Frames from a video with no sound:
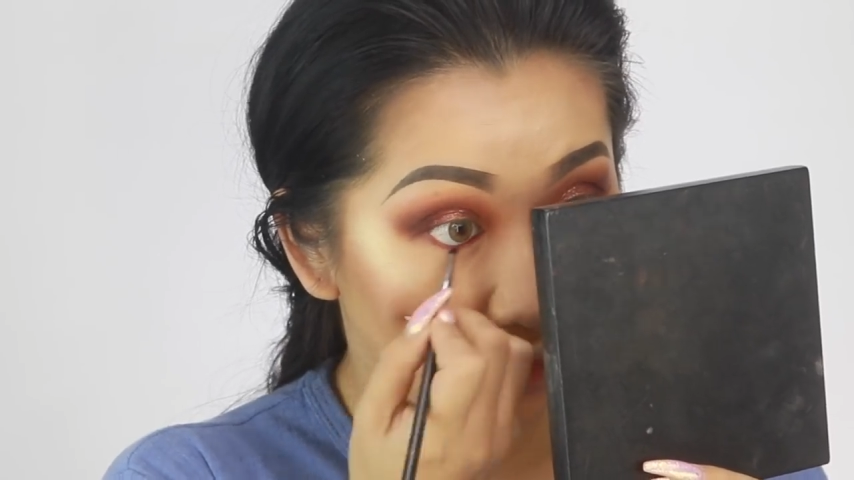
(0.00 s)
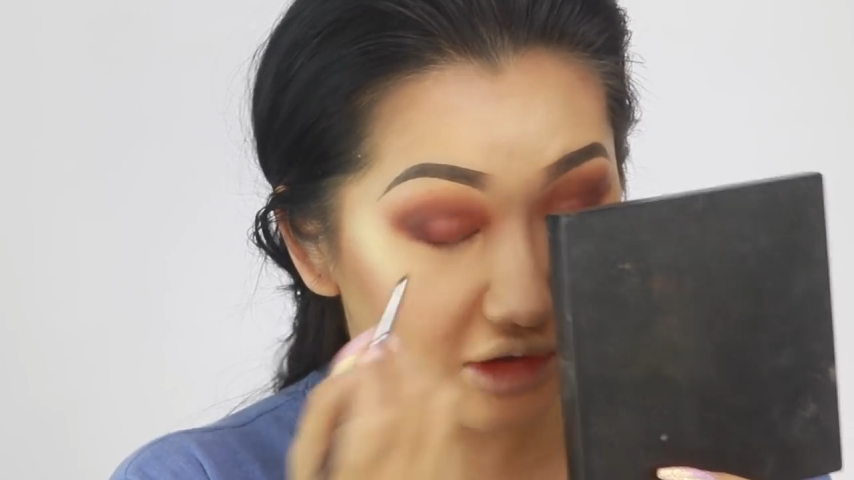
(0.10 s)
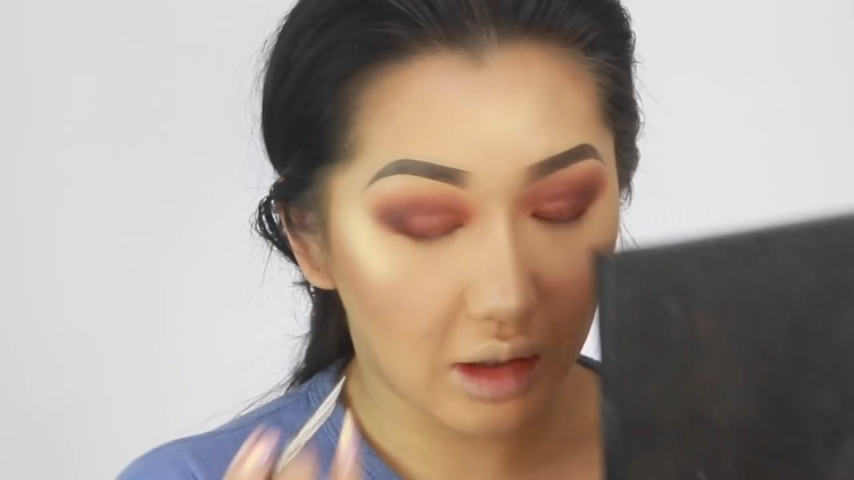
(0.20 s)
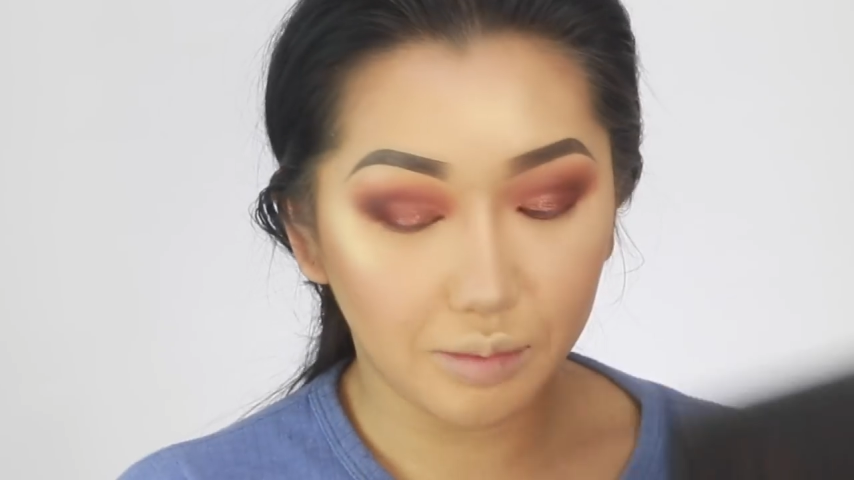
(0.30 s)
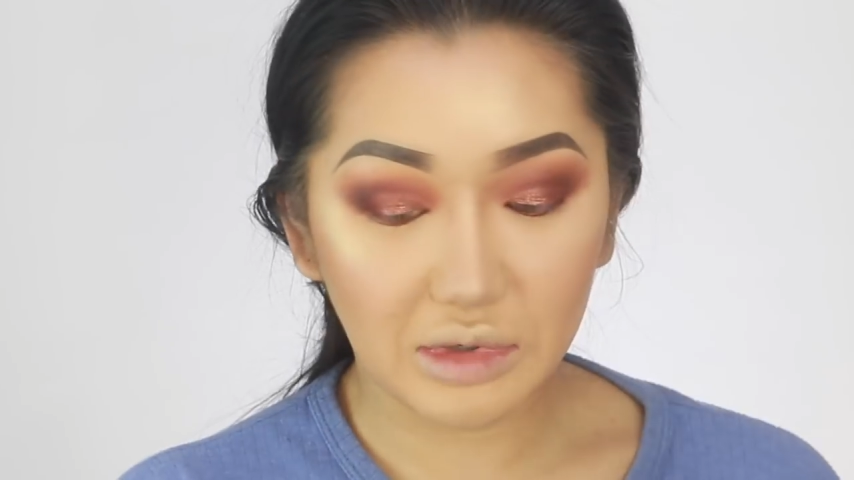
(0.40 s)

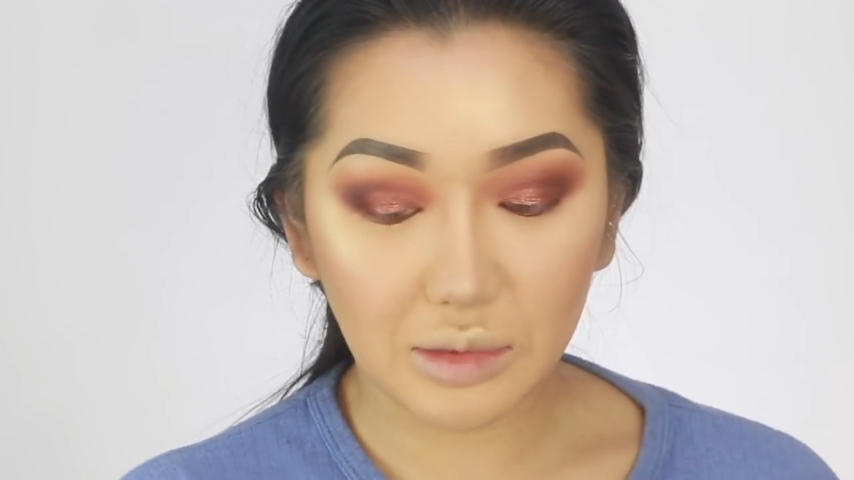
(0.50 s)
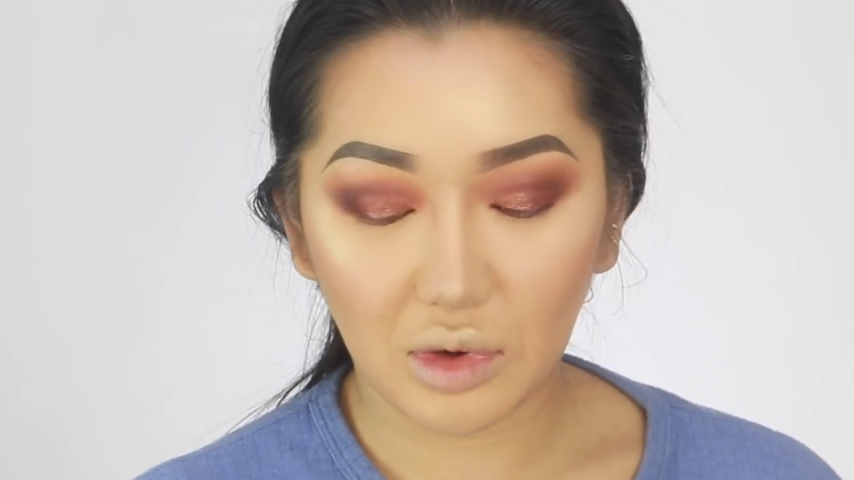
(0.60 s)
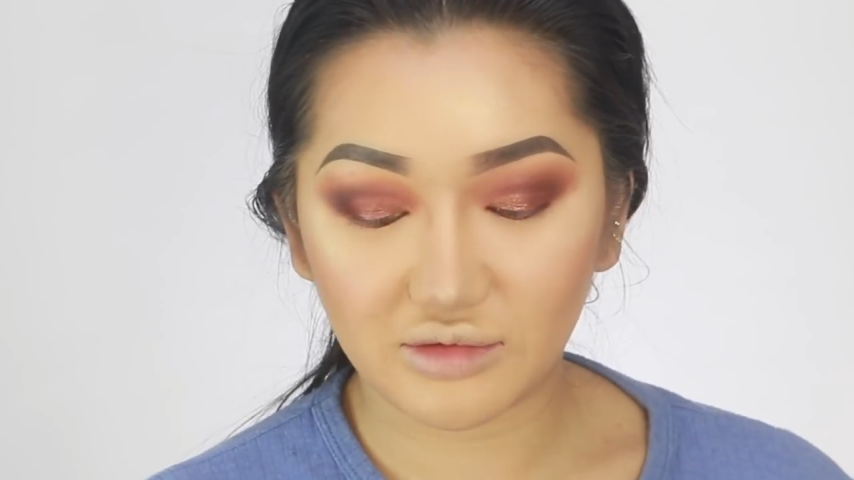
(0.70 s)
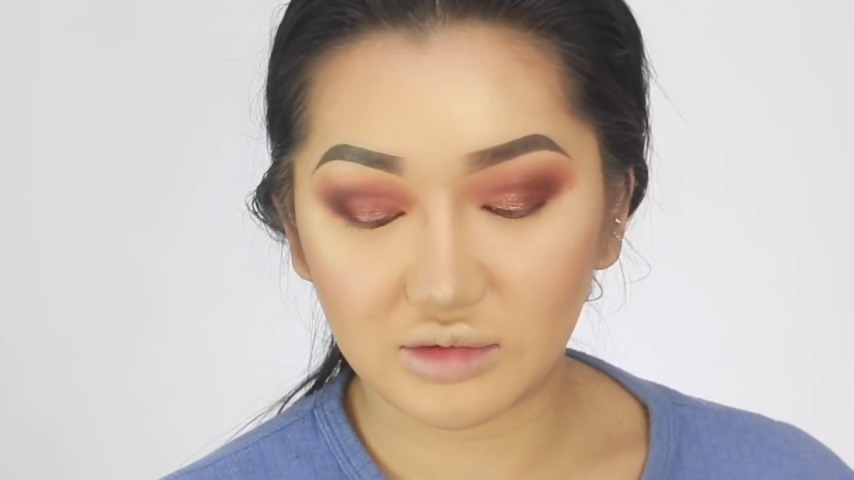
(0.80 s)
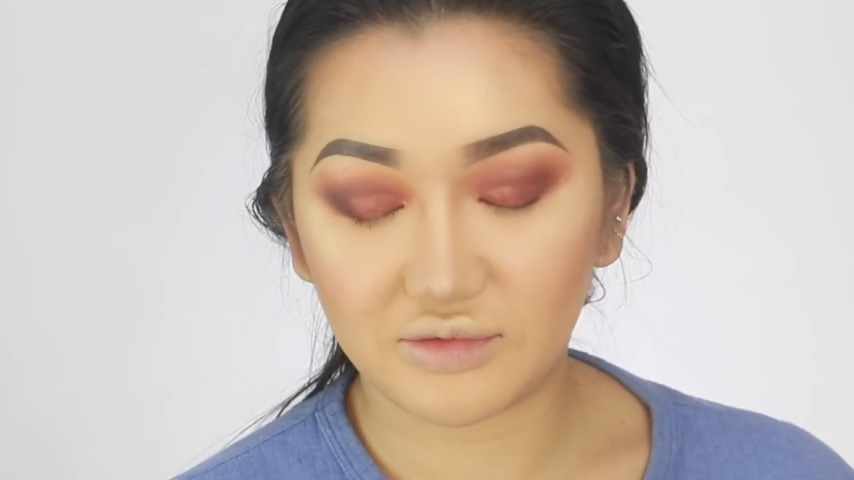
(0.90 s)
Some
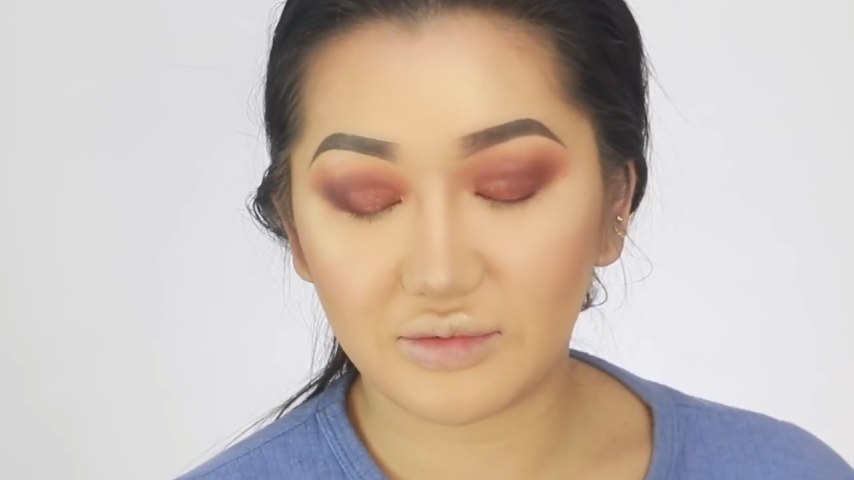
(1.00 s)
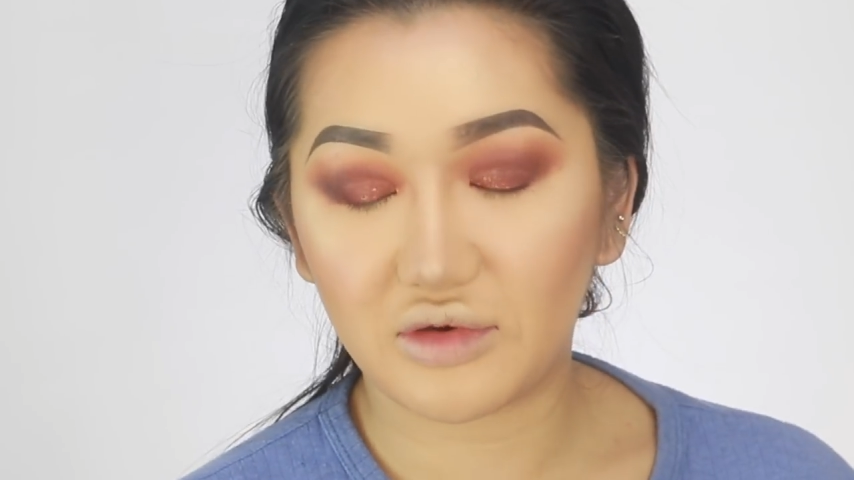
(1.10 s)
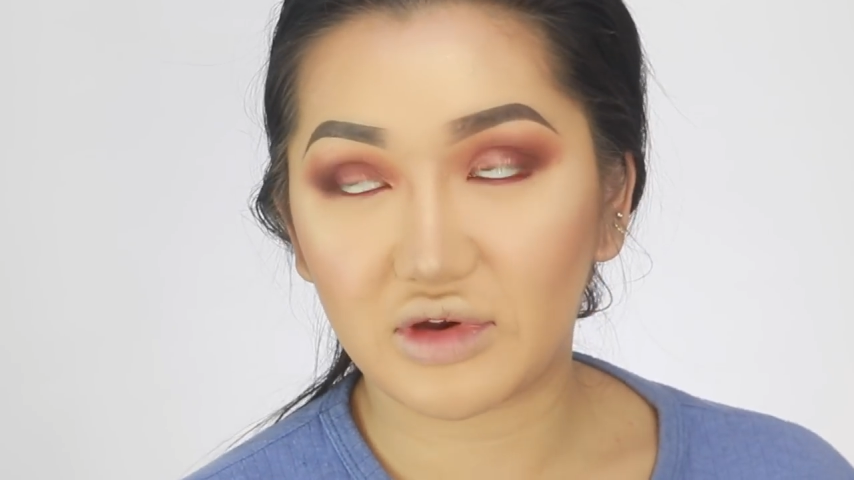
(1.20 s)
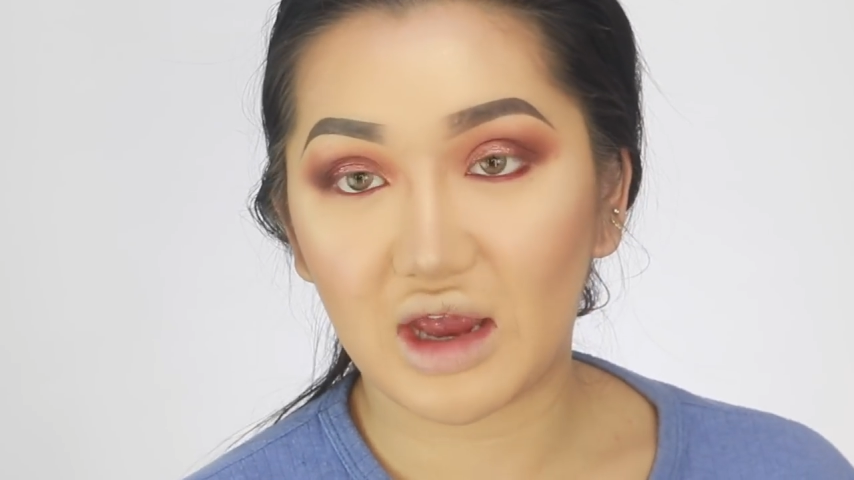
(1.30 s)
people have to be very